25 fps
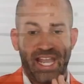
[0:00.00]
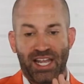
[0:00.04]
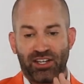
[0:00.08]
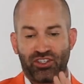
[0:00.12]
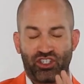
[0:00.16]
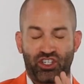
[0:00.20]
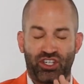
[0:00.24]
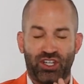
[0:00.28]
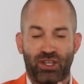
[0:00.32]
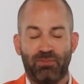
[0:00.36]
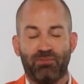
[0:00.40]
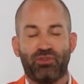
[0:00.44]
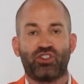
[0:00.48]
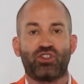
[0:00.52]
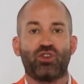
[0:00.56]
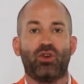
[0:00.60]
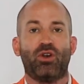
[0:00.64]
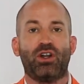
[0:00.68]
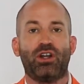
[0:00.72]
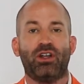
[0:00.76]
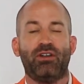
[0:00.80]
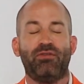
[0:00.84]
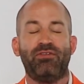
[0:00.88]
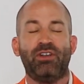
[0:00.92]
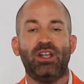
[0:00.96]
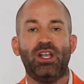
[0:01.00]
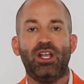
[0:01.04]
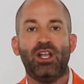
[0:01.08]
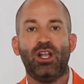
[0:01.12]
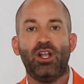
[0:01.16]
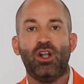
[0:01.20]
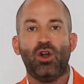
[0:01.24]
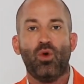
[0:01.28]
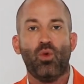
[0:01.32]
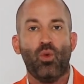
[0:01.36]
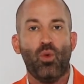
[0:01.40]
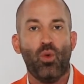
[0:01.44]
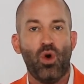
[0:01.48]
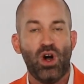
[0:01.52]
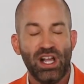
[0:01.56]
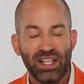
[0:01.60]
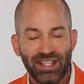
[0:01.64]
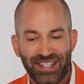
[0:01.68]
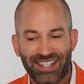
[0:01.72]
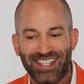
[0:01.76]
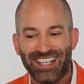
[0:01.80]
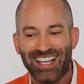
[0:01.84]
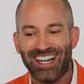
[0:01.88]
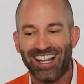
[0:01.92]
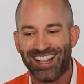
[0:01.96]
catch some sort of
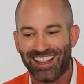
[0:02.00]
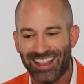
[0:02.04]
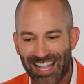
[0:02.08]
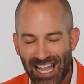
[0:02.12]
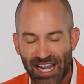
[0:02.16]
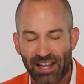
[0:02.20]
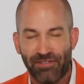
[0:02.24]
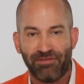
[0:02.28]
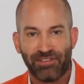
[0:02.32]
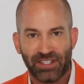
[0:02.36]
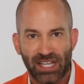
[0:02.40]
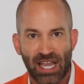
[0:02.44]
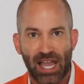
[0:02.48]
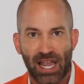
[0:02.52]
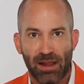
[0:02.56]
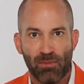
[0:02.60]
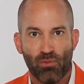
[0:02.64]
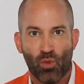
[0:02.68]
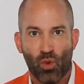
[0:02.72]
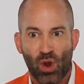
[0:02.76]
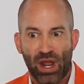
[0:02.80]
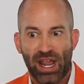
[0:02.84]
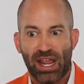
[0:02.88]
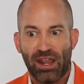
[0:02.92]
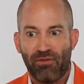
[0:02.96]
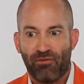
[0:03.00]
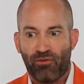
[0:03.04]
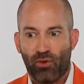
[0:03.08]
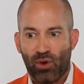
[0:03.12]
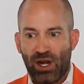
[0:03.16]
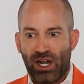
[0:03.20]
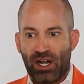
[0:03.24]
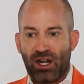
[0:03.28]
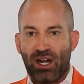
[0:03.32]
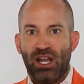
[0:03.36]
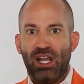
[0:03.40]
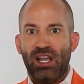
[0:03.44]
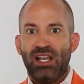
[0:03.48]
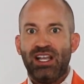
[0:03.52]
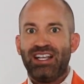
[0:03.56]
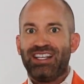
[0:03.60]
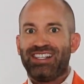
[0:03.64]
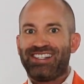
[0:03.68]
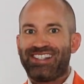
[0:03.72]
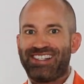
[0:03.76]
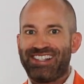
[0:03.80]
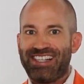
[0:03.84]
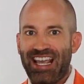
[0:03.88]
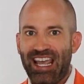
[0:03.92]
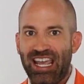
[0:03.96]
once in a lifetime wave where
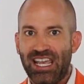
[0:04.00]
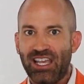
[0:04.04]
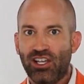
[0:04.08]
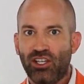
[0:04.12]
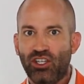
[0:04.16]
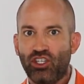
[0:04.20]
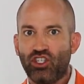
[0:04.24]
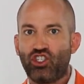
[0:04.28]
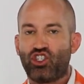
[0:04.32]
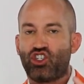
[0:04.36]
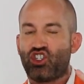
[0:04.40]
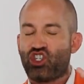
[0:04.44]
sales